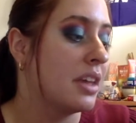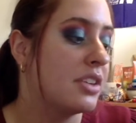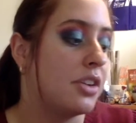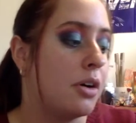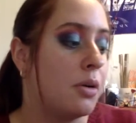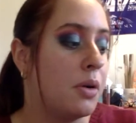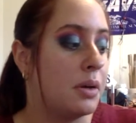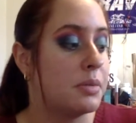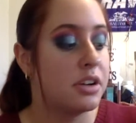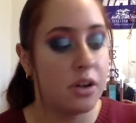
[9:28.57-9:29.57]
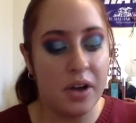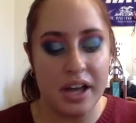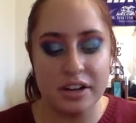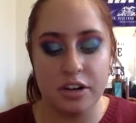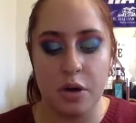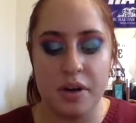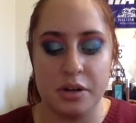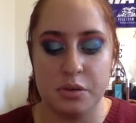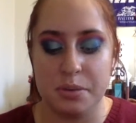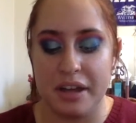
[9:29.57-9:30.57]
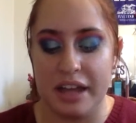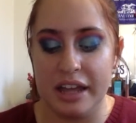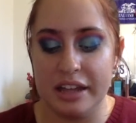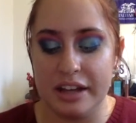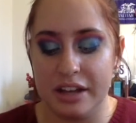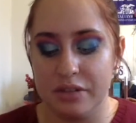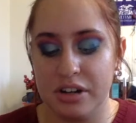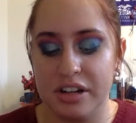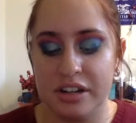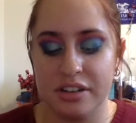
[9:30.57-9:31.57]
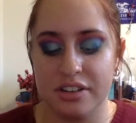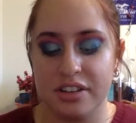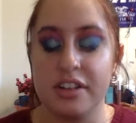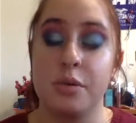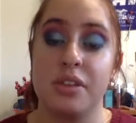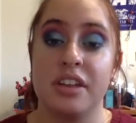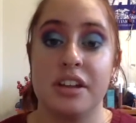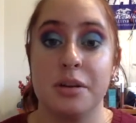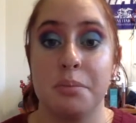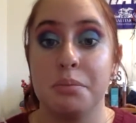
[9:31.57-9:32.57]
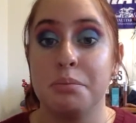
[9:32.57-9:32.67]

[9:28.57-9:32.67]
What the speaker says: So I'm going to go ahead and go in with my Hank & Henry Slick With It